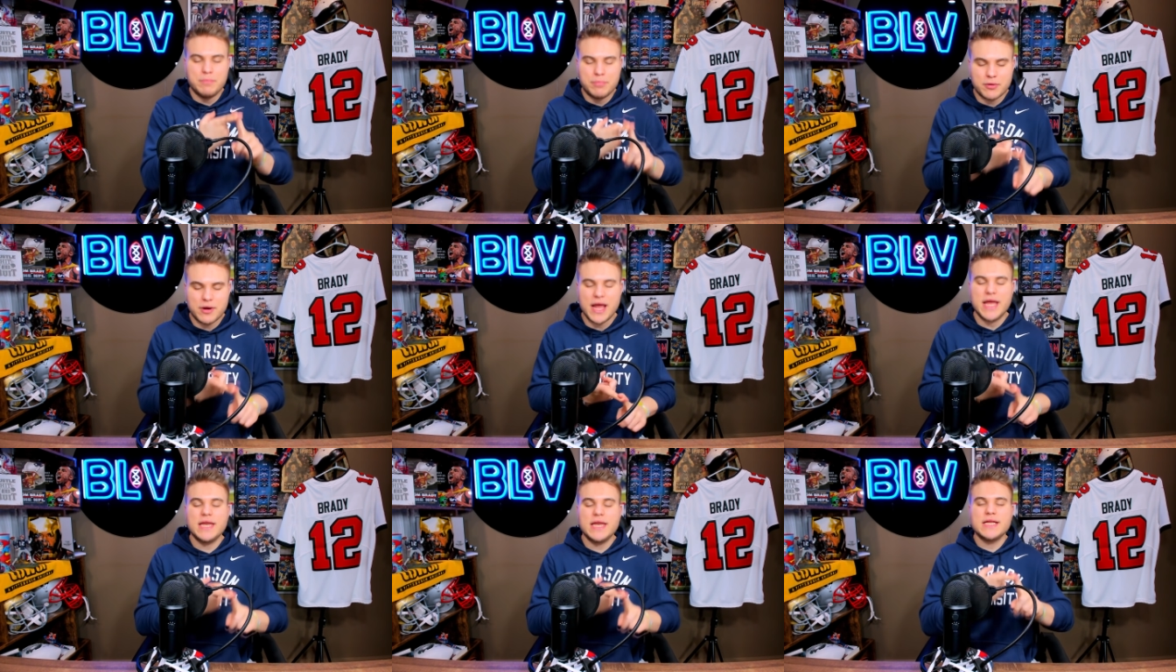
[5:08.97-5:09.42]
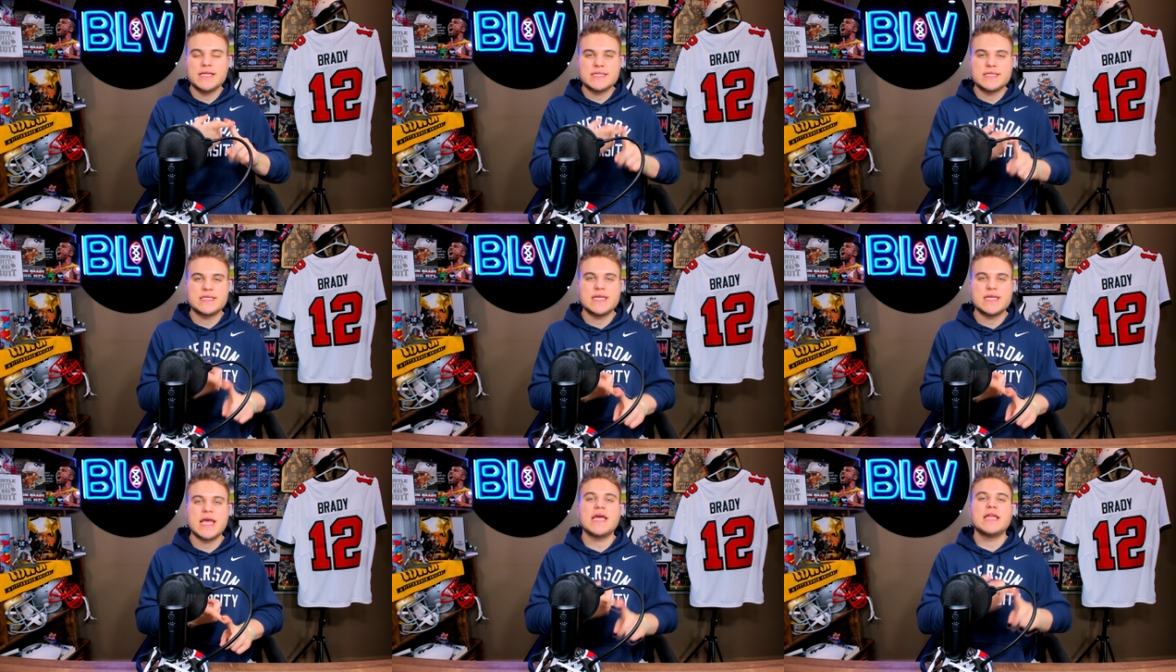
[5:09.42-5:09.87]
Brandon
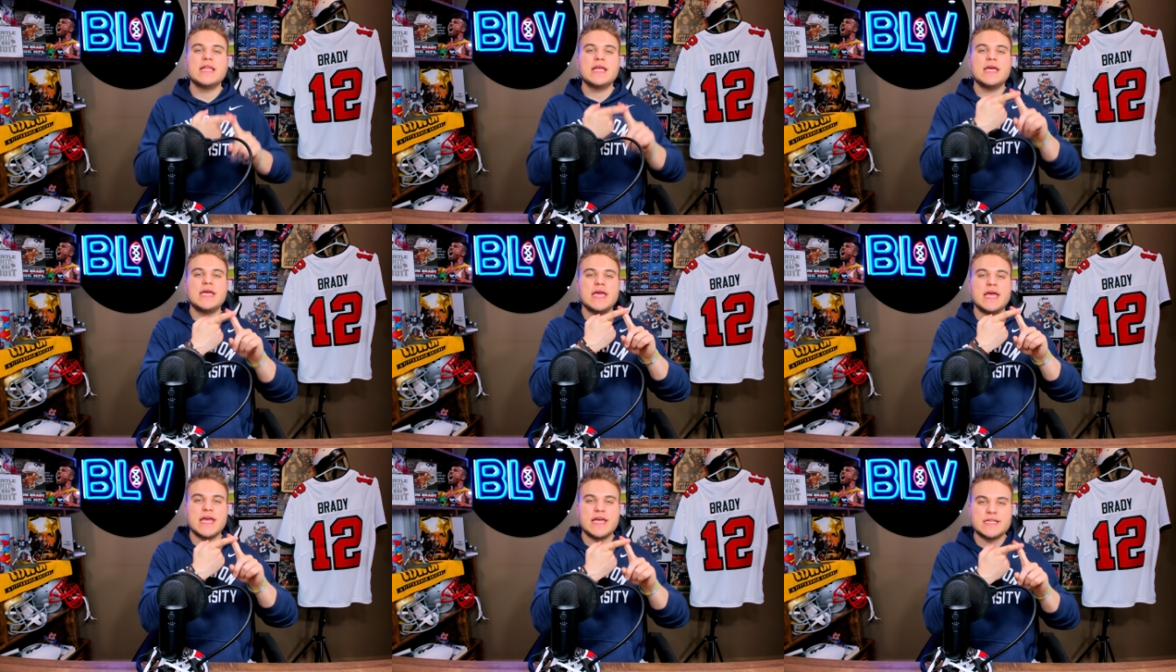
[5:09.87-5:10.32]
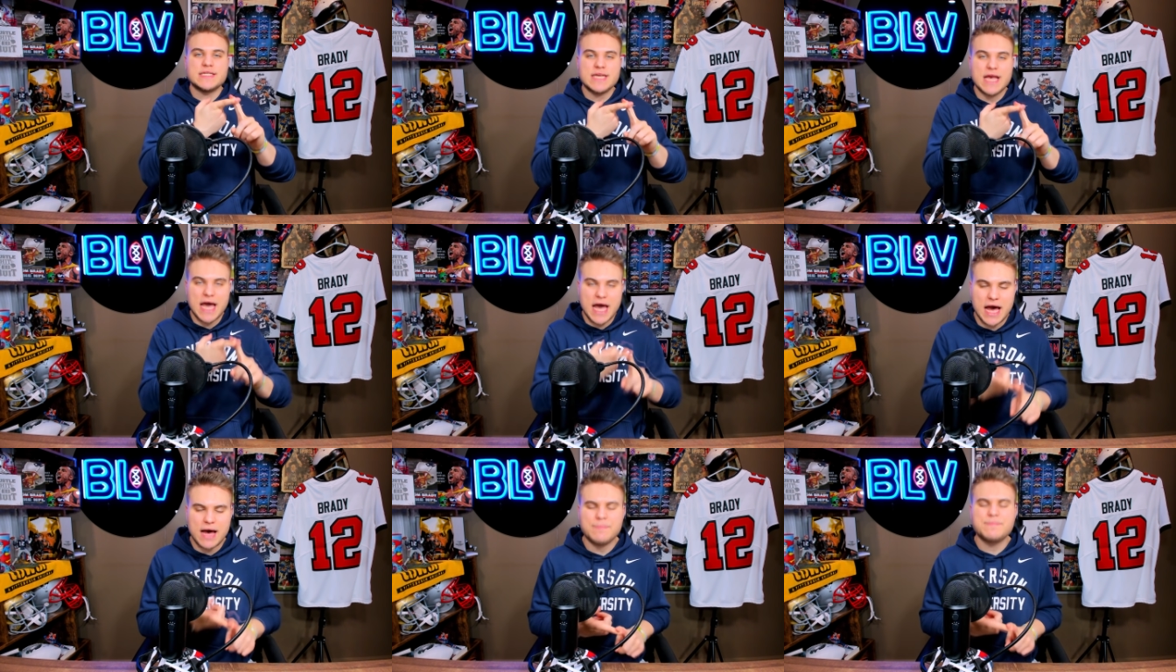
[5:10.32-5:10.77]
Staley is
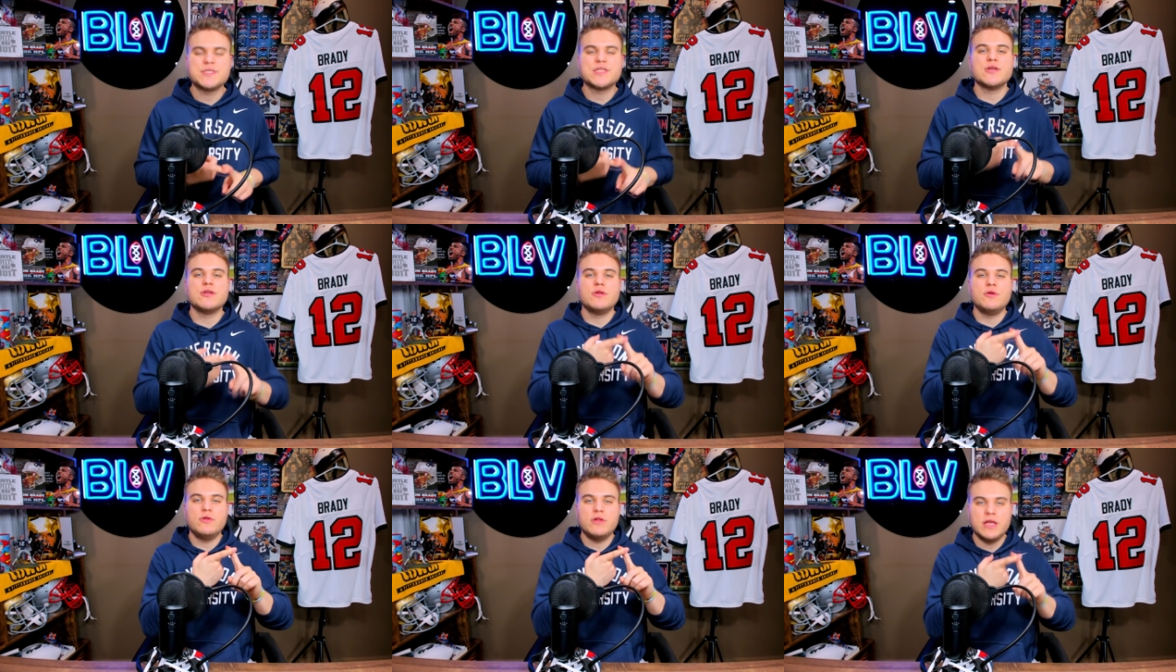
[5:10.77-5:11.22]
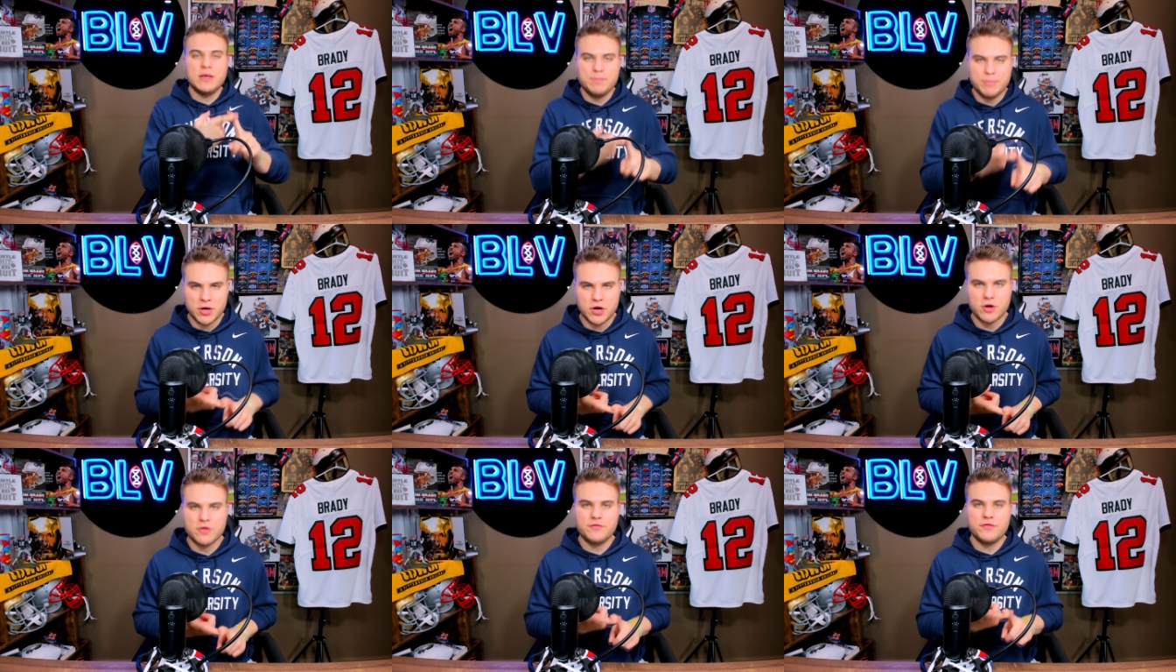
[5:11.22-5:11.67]
absolutely
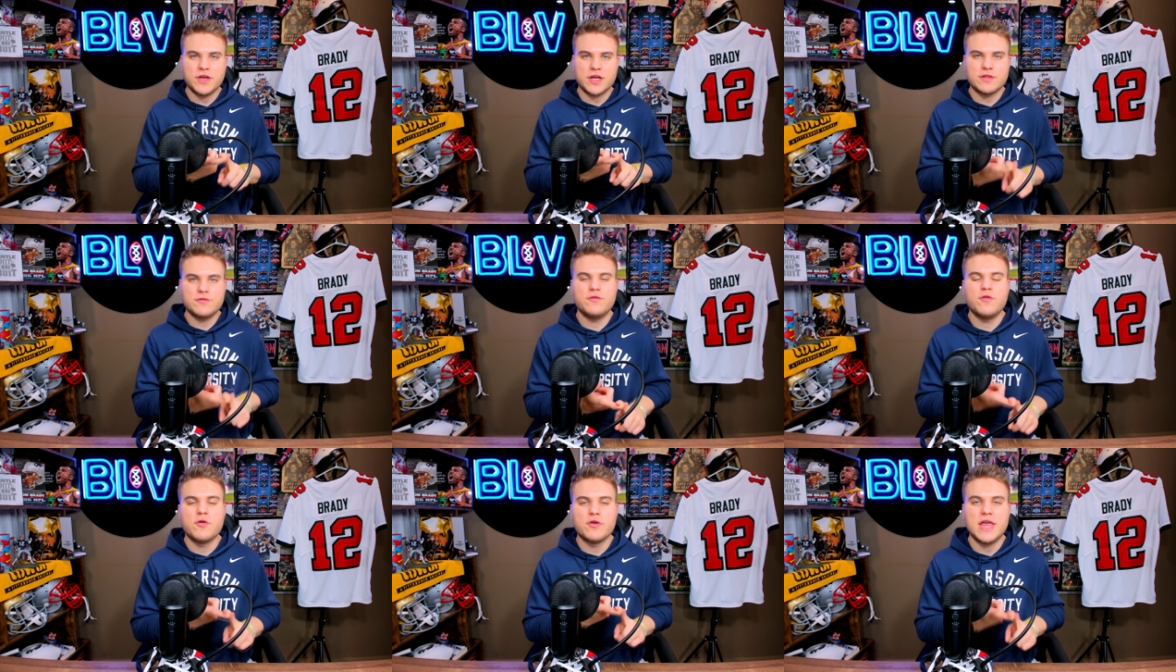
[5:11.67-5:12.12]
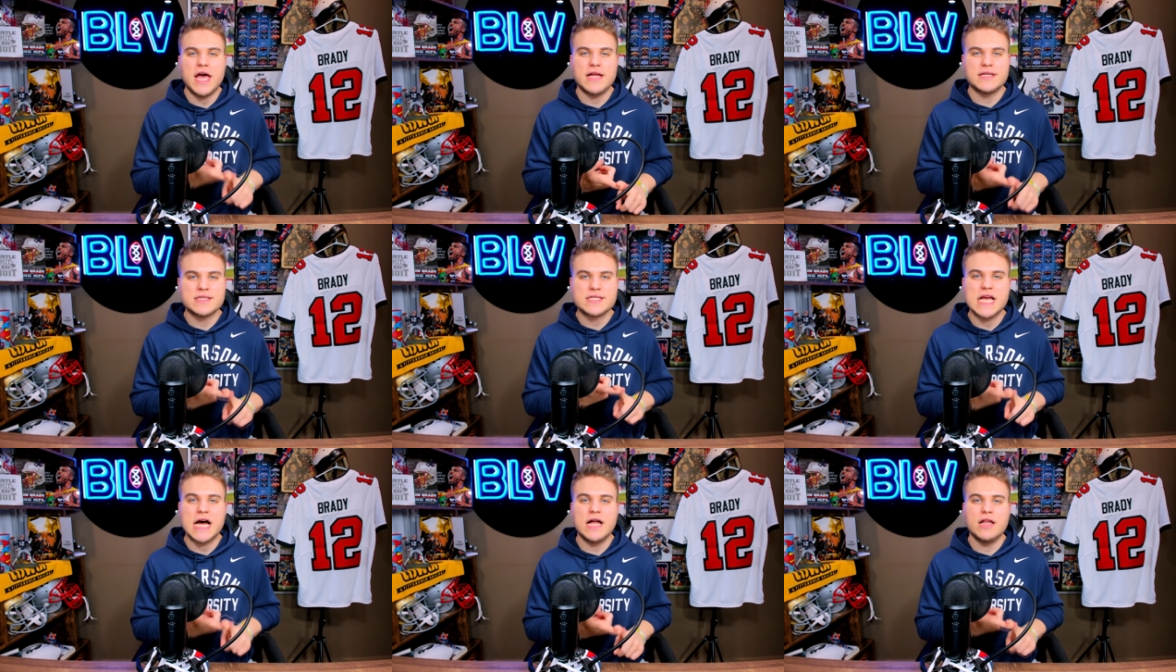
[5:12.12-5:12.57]
perfect for
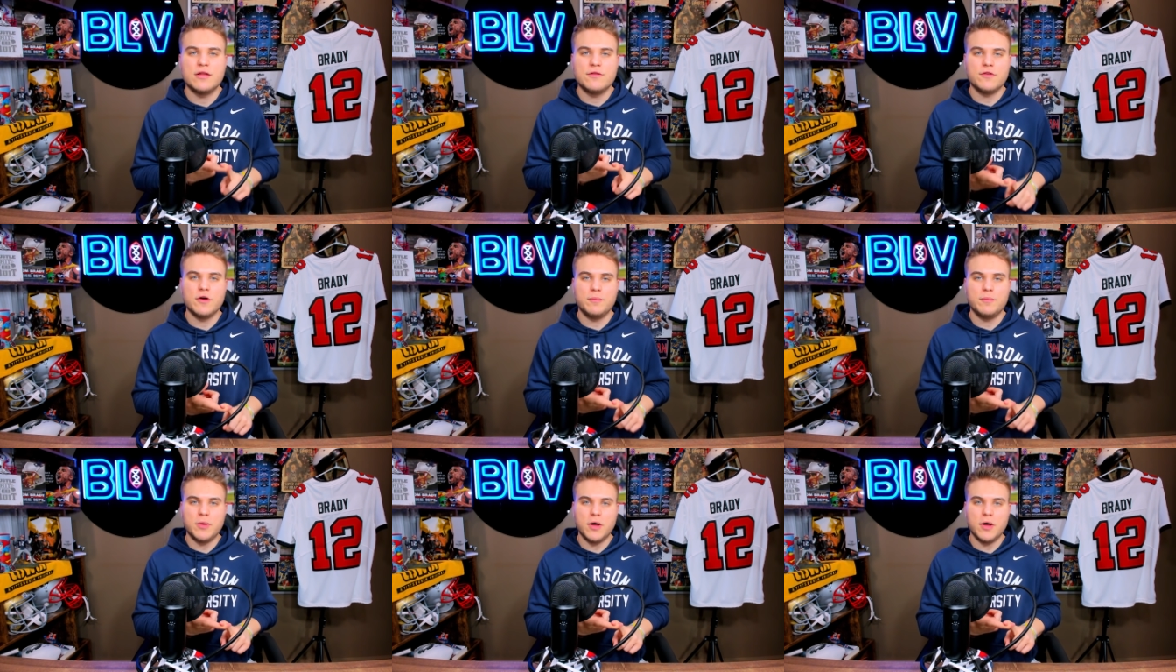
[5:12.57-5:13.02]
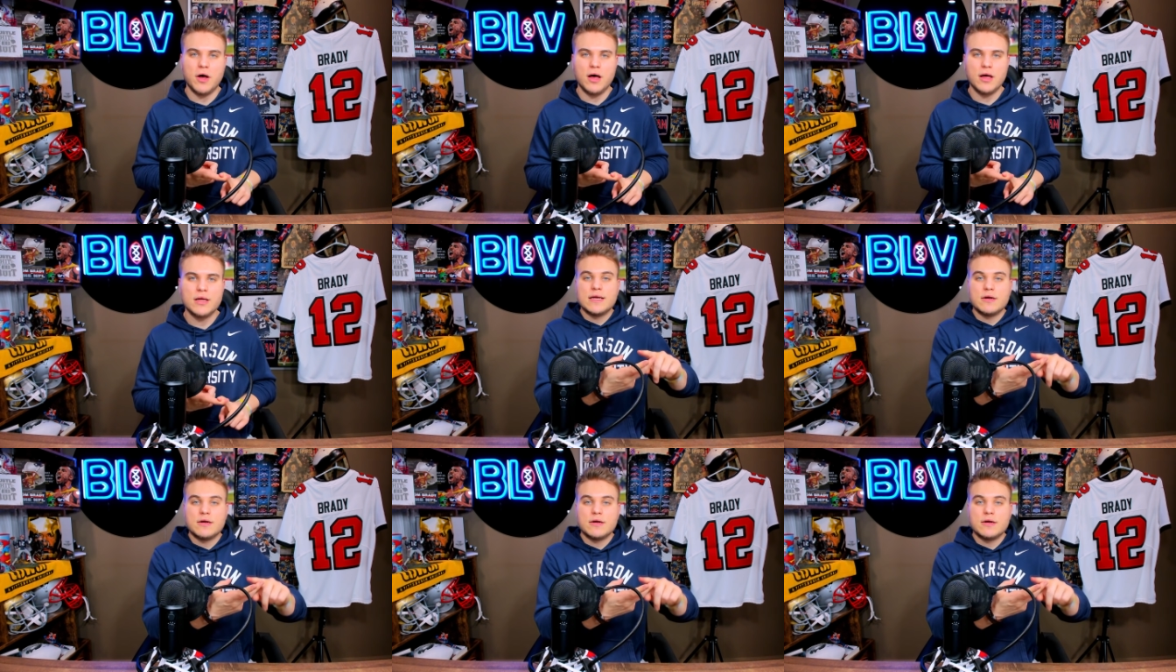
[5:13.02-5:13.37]
that style of football.